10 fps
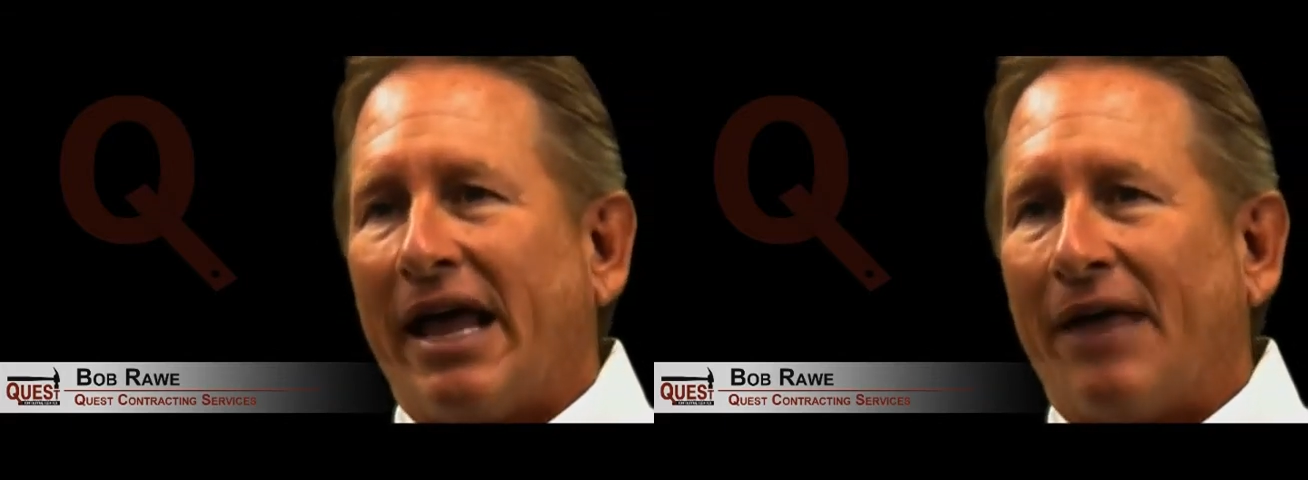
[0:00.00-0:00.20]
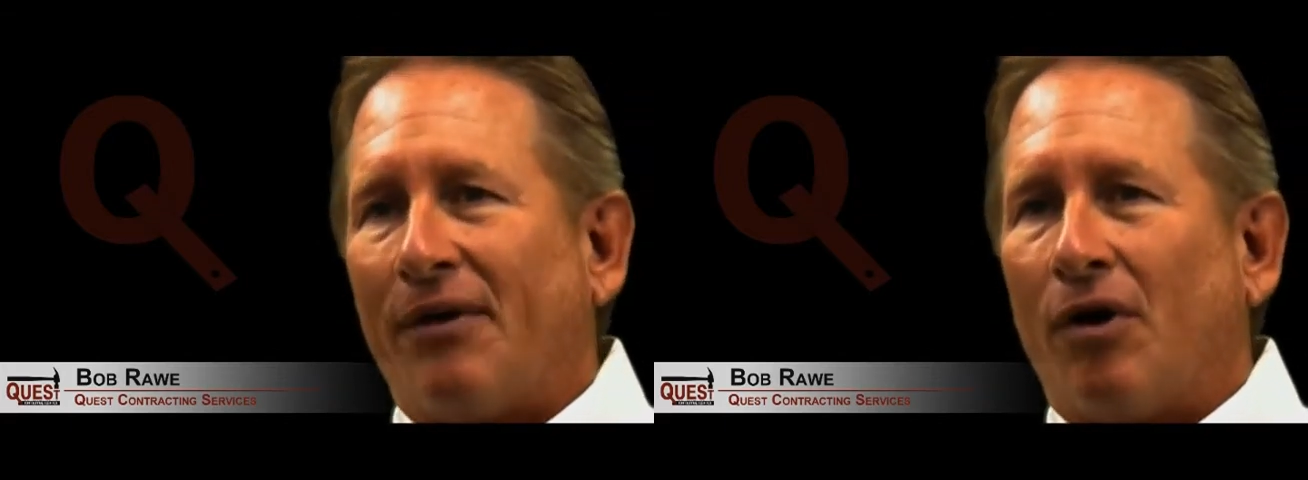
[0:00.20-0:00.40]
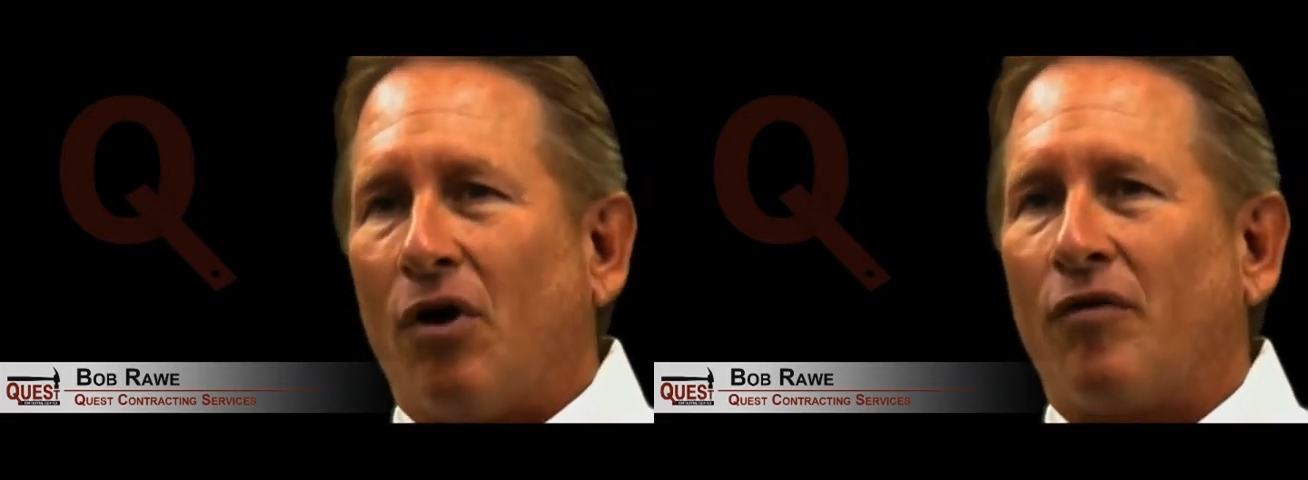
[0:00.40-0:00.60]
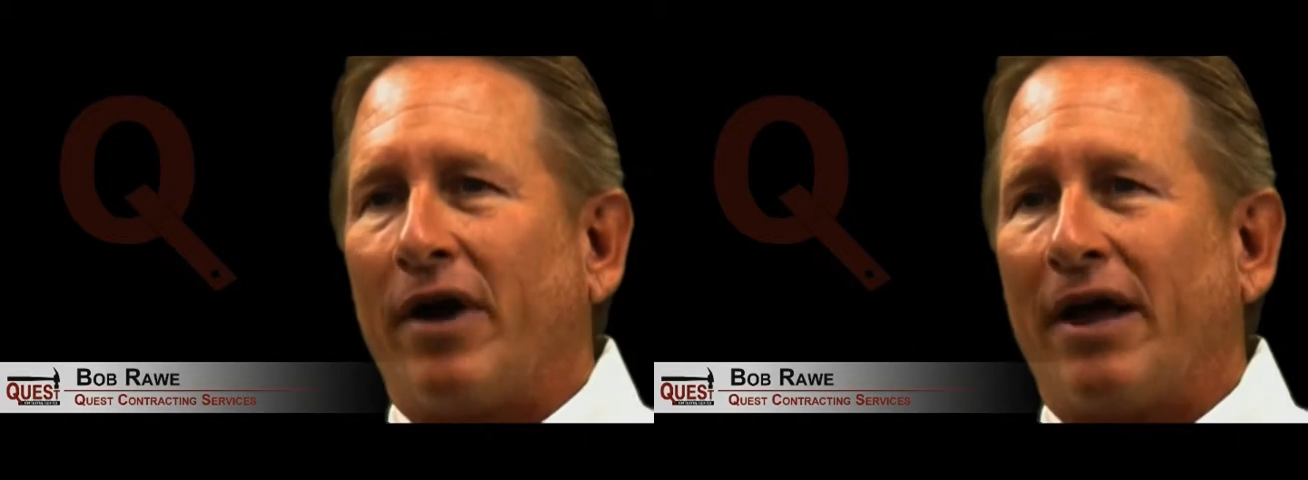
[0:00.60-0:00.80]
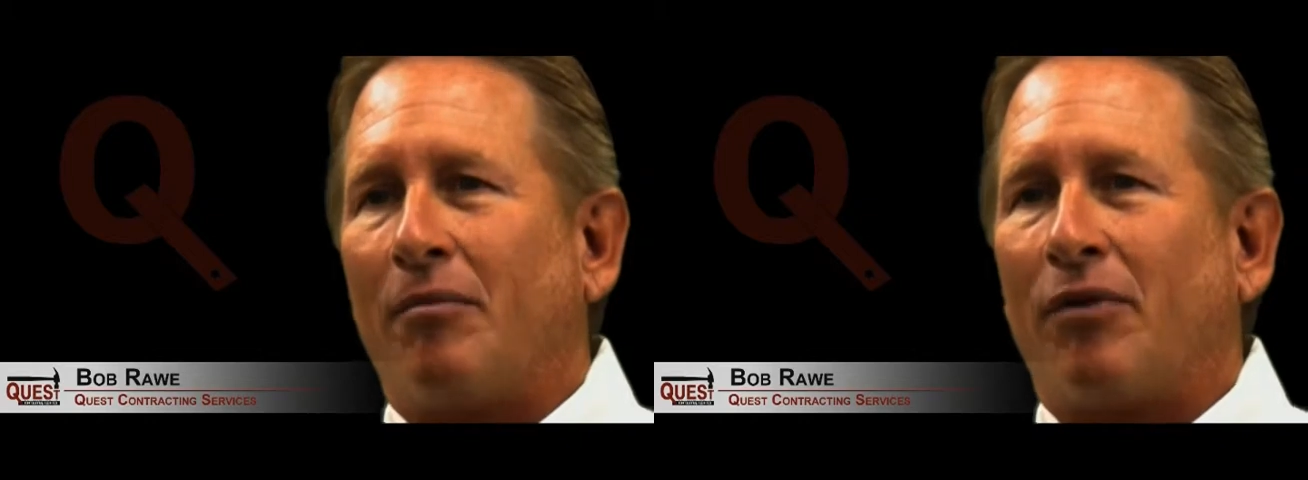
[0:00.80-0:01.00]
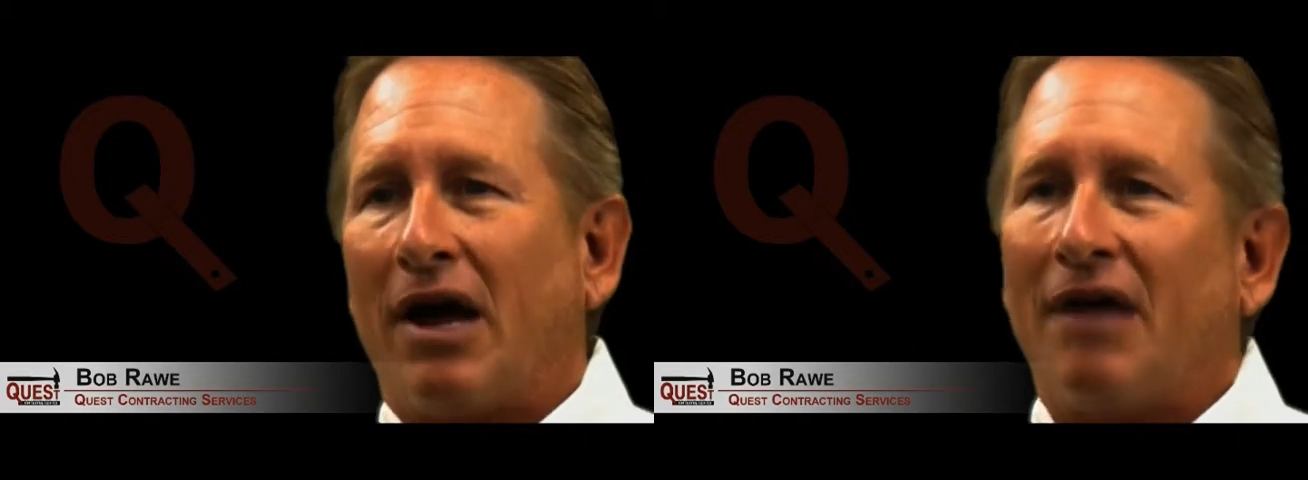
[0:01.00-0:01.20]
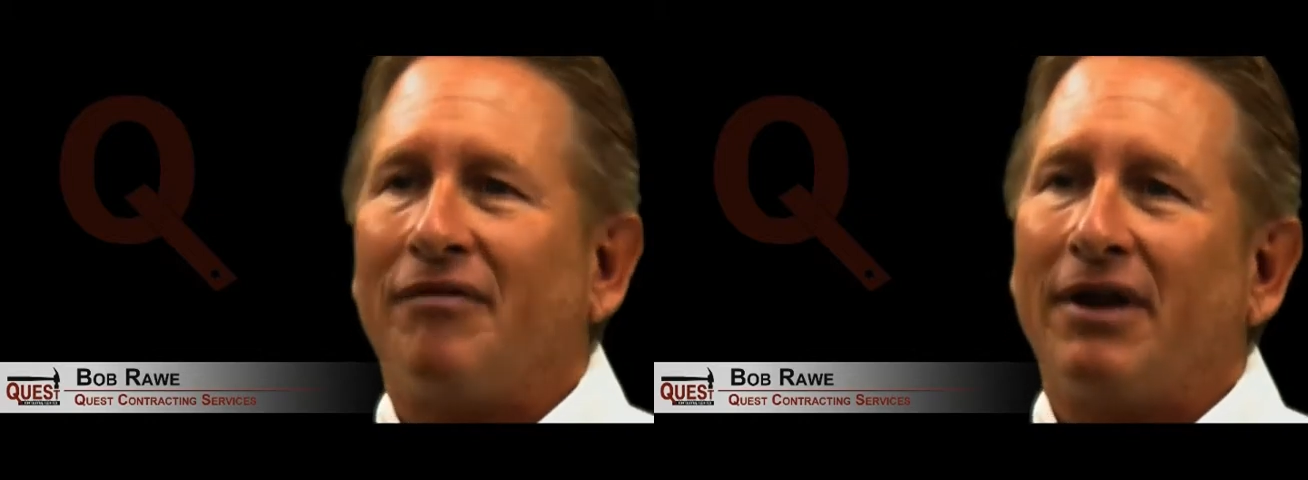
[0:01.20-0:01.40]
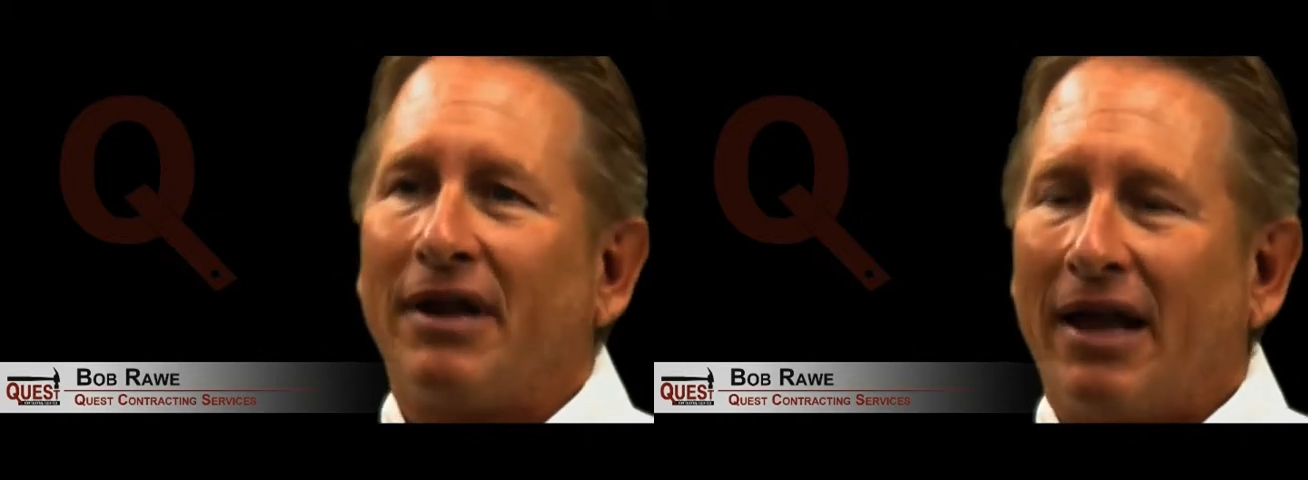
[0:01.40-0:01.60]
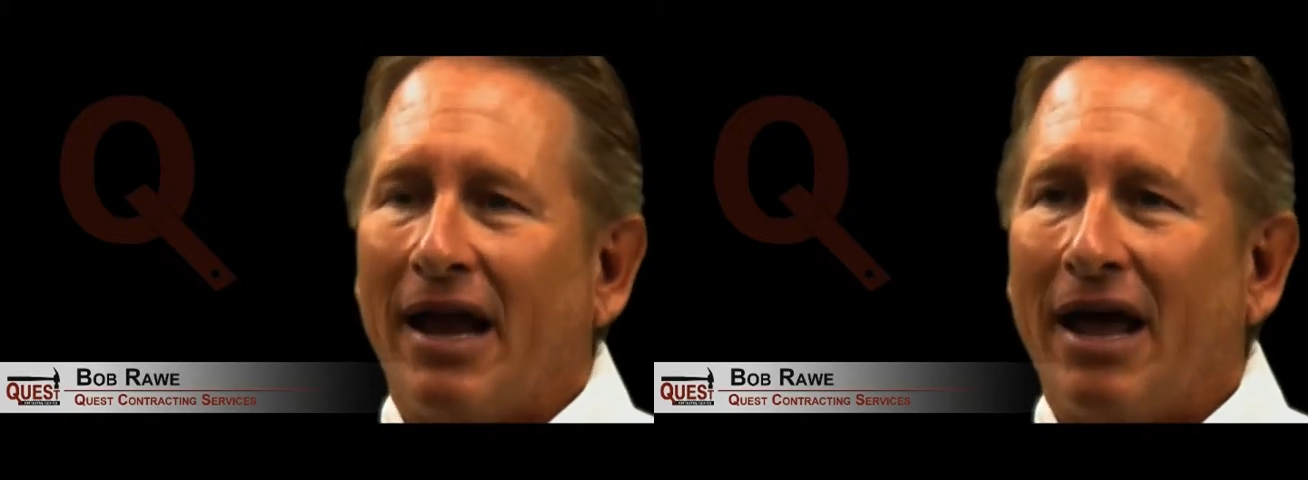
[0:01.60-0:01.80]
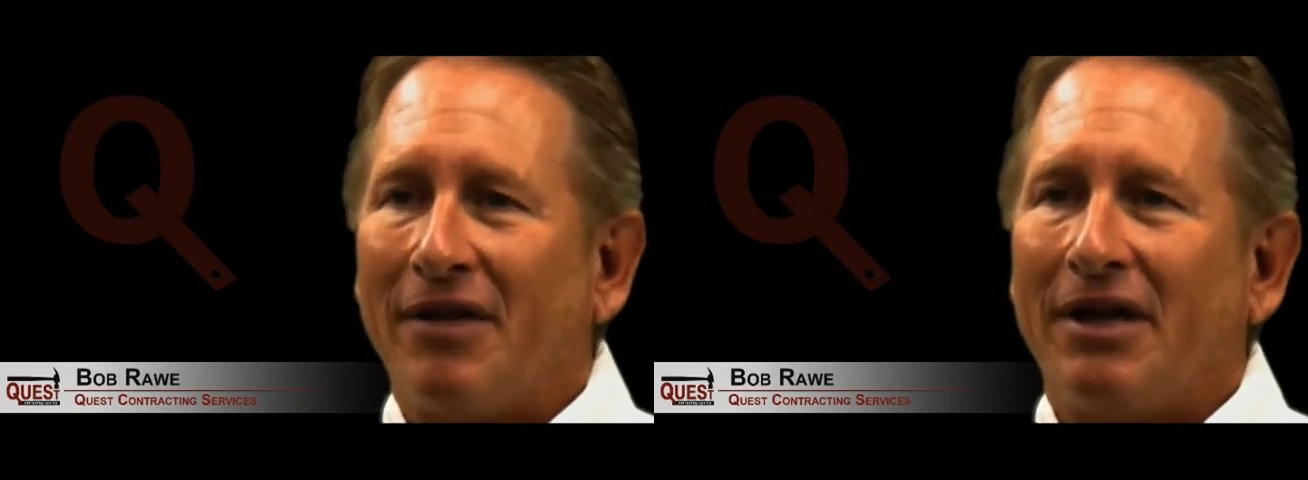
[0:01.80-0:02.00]
and their overhead and profit and
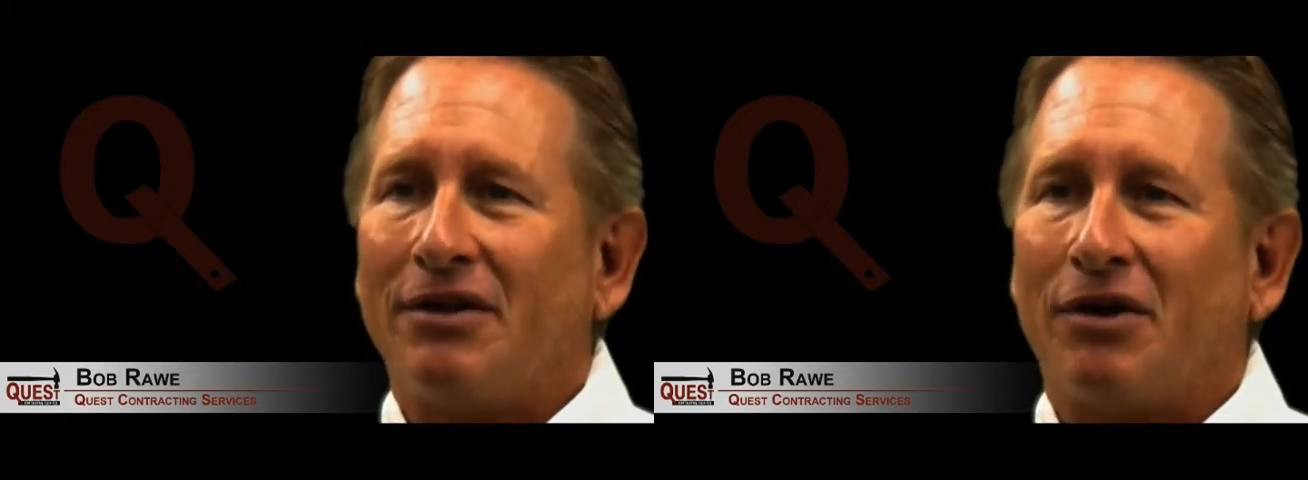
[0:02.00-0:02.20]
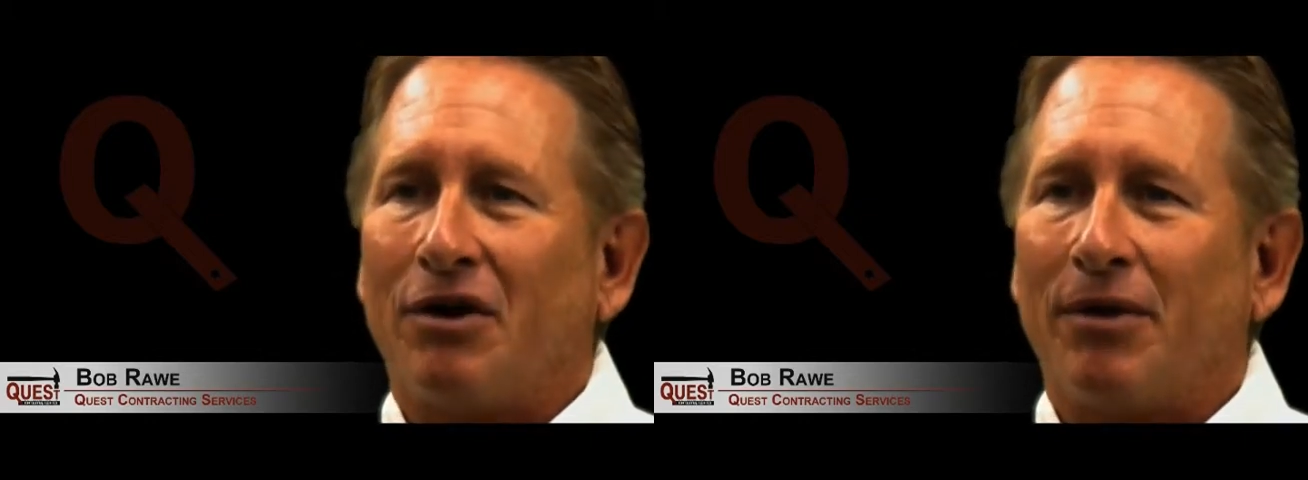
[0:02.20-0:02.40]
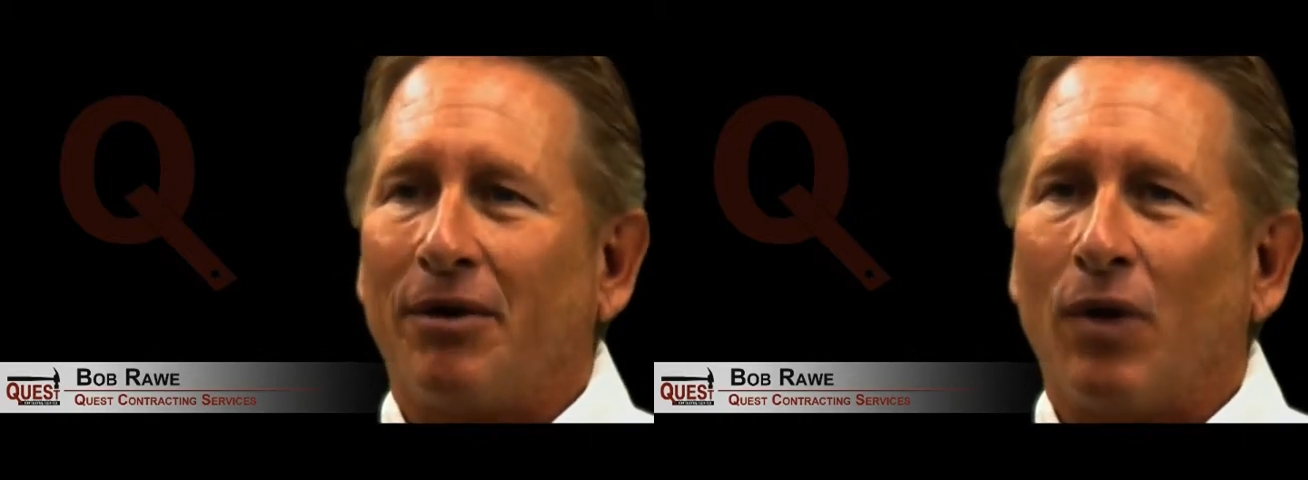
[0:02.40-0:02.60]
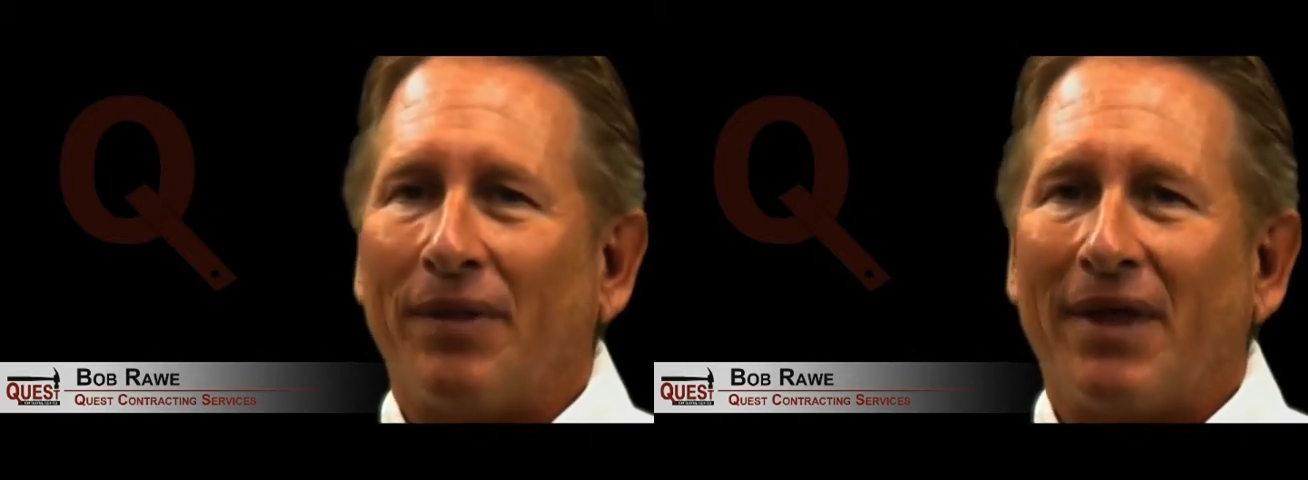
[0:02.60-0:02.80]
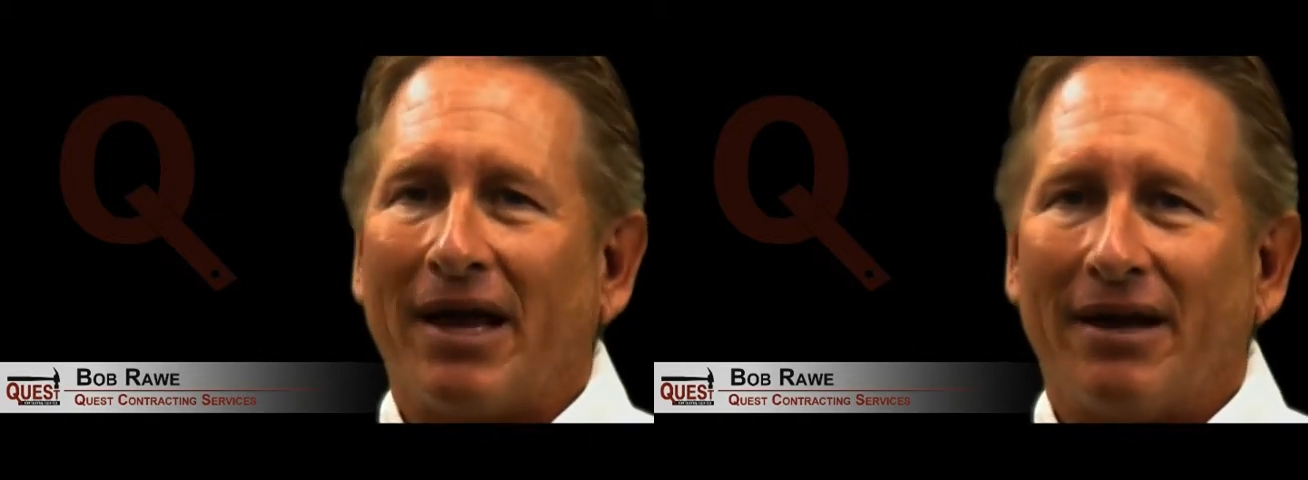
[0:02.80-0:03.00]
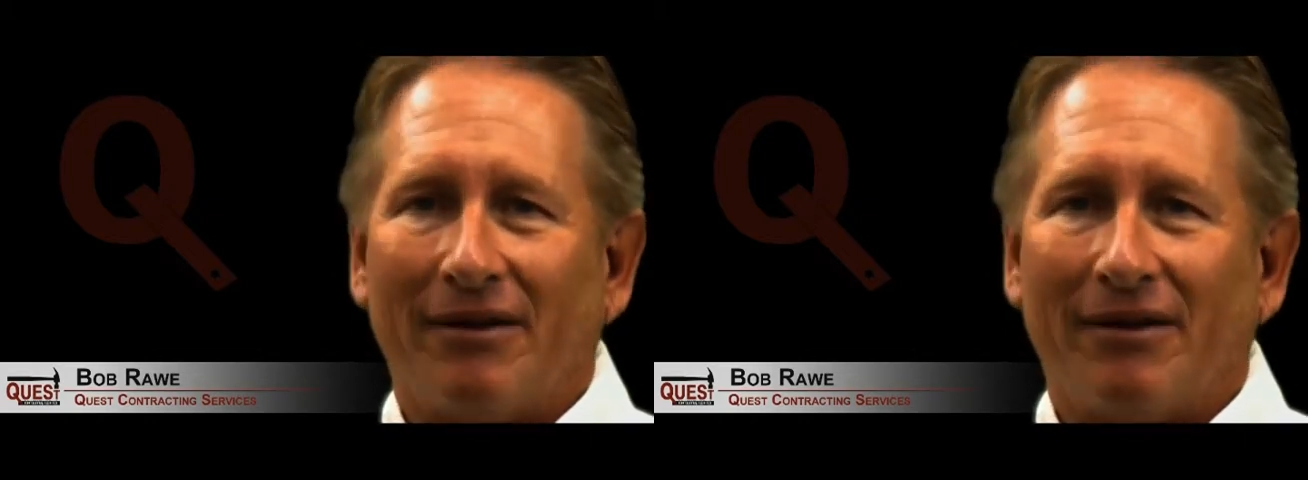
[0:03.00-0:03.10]
how they determine what that